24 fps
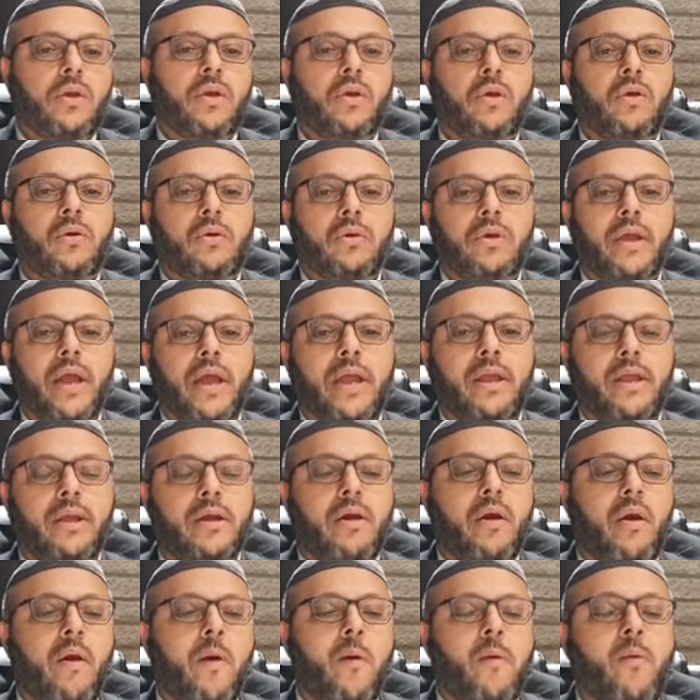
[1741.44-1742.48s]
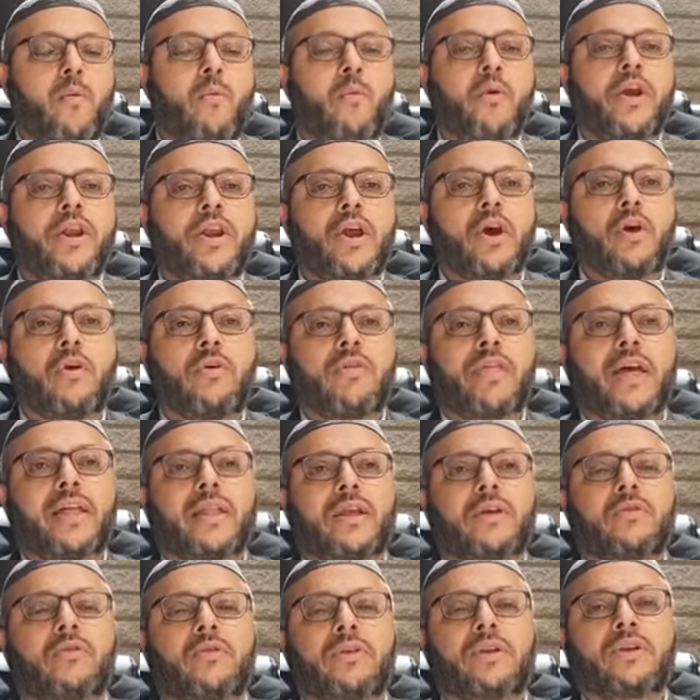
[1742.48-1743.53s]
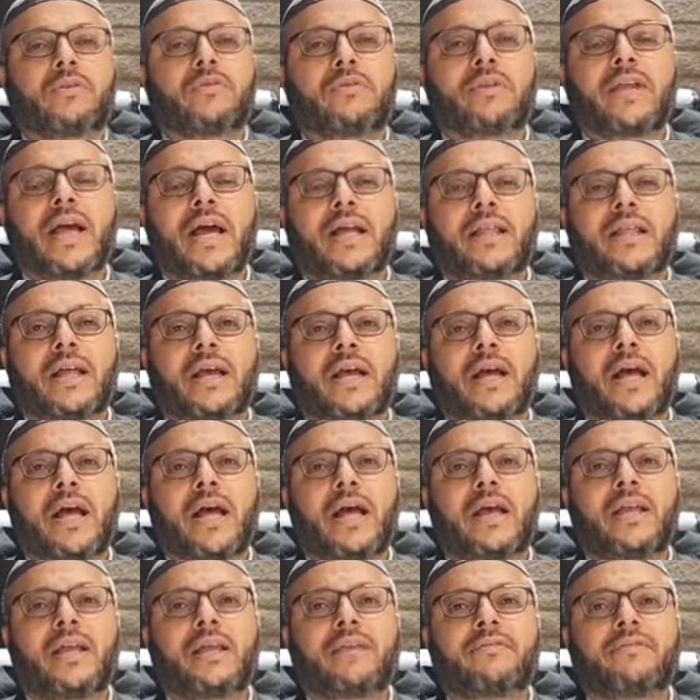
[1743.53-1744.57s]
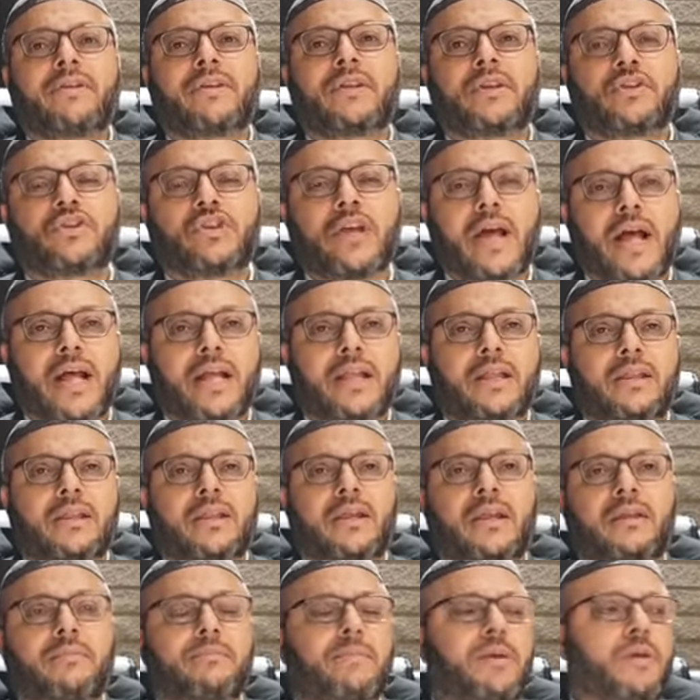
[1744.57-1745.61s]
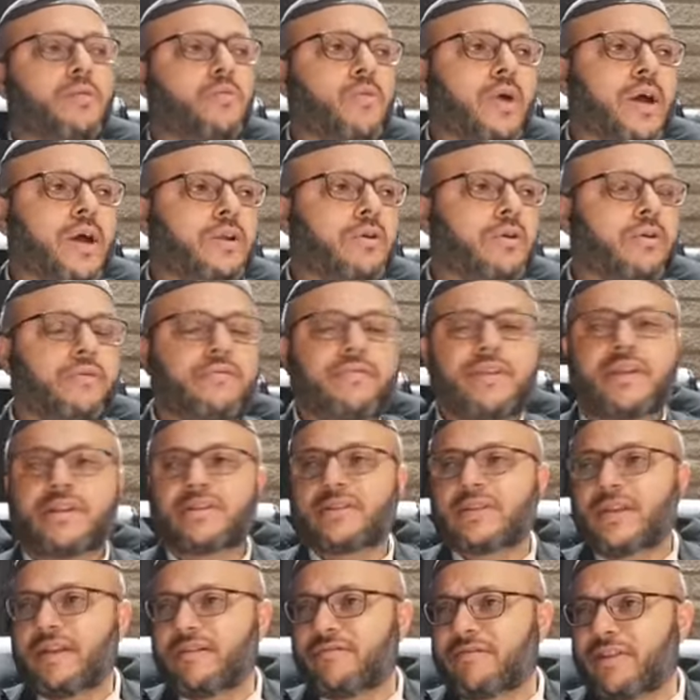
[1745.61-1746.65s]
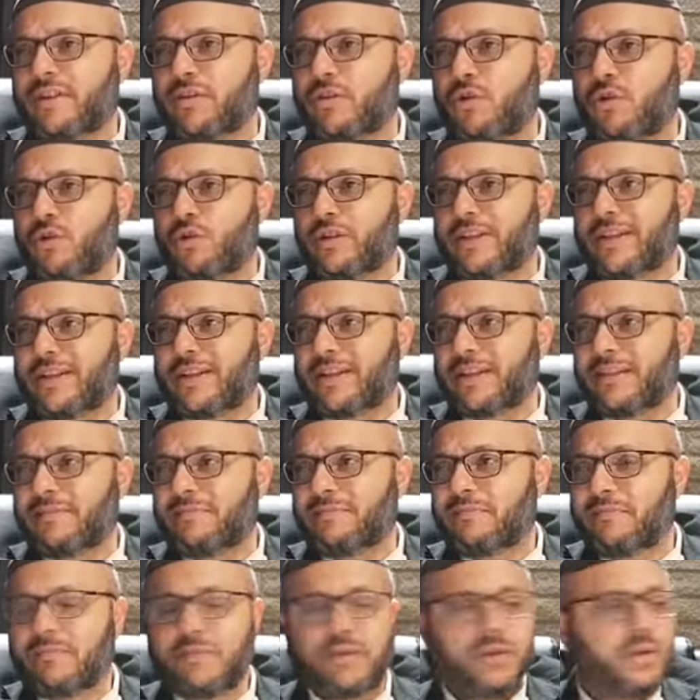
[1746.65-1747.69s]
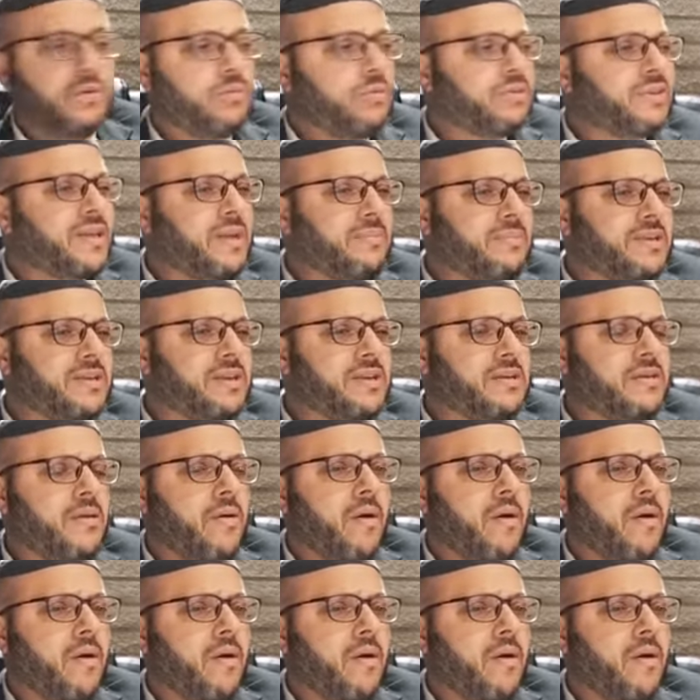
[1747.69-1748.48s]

Okay, we know that according to the halacha, even a child can be one of the 7 olim. What time is it?